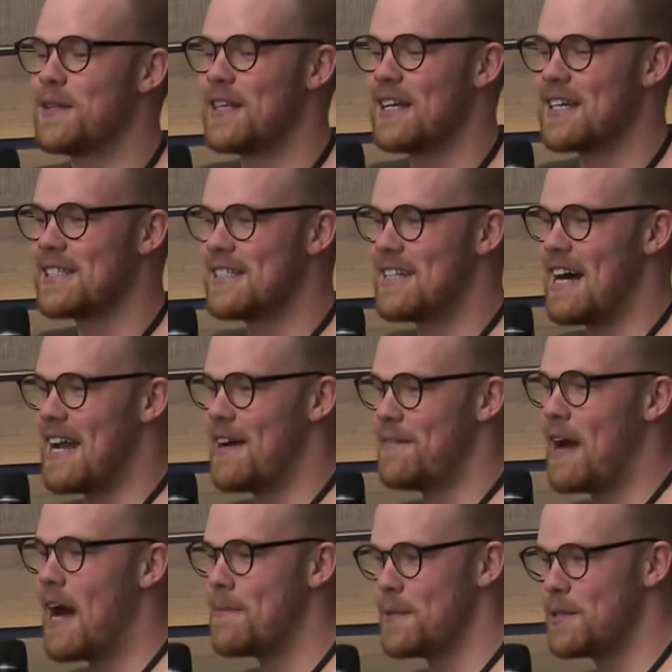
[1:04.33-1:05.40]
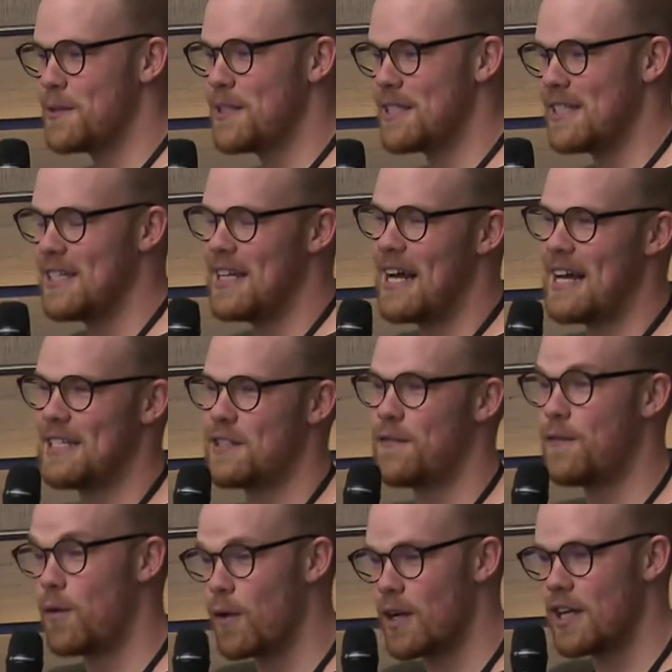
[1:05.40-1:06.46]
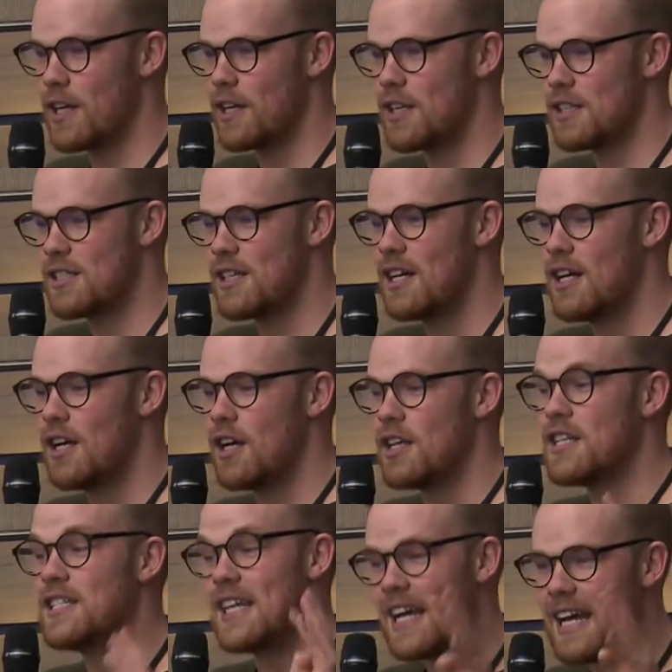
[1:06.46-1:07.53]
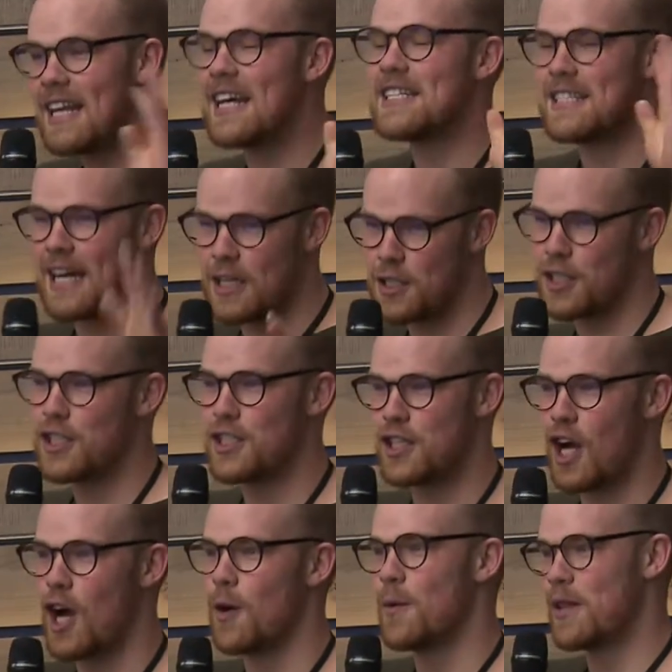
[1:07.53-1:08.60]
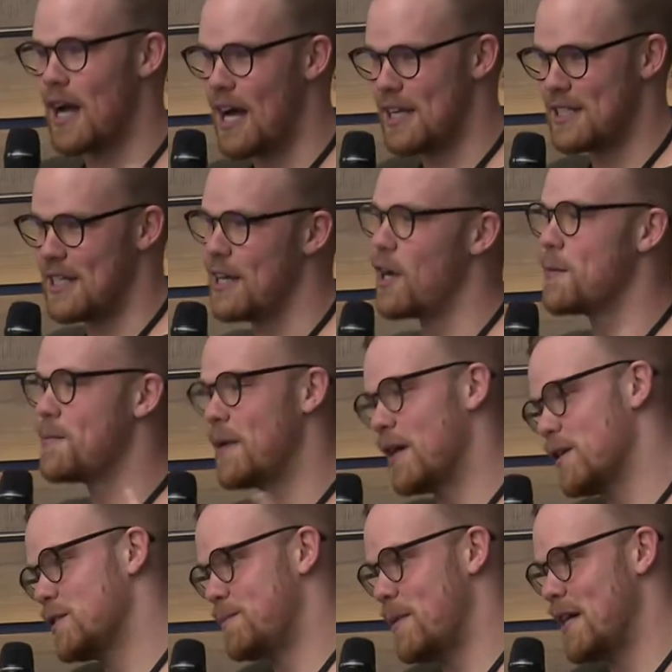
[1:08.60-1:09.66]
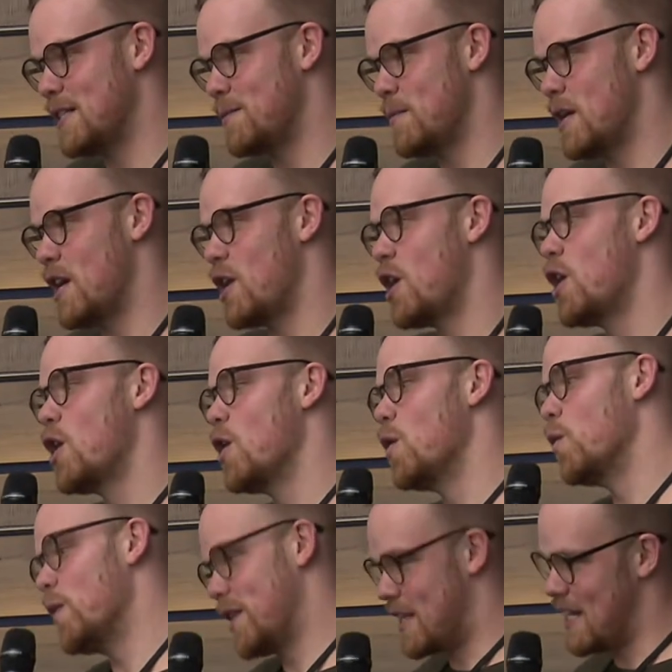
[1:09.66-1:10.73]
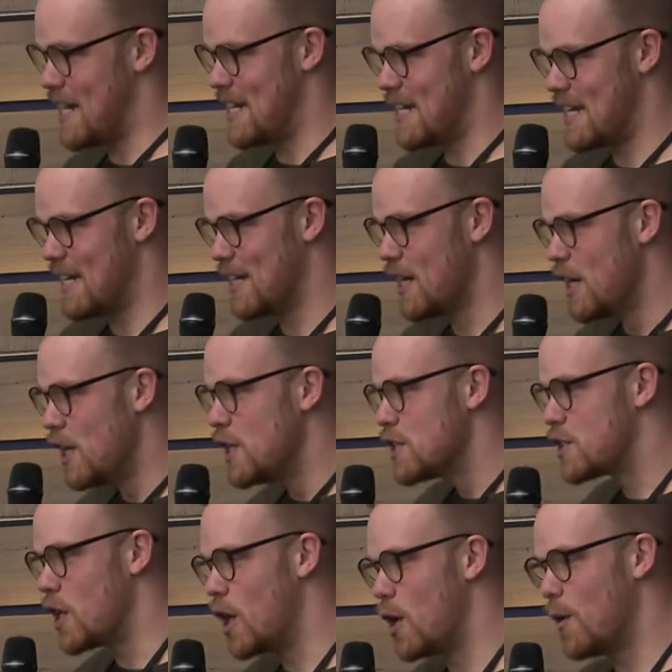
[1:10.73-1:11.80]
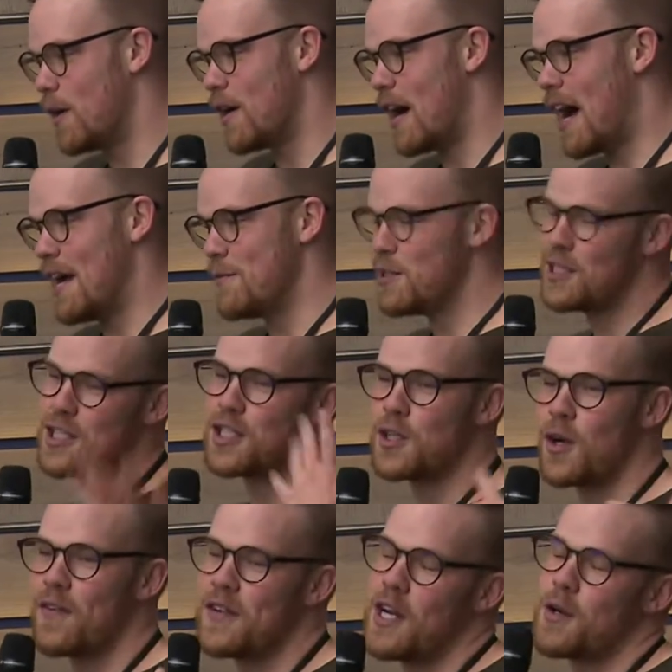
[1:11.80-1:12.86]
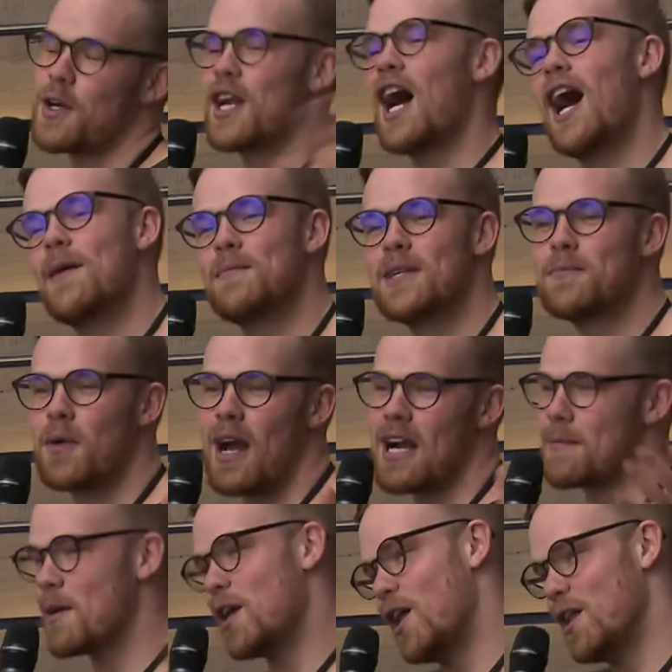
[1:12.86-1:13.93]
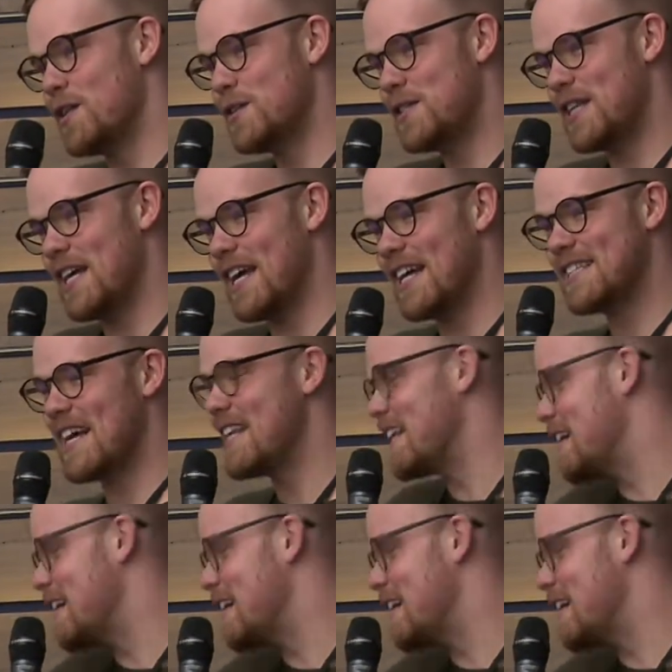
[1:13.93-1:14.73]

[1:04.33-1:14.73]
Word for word: things that have happened to us in the last four years did essentially start with us in our parents' basement with an idea. So I was just sort of, you know, gonna humbly brag about all of those things and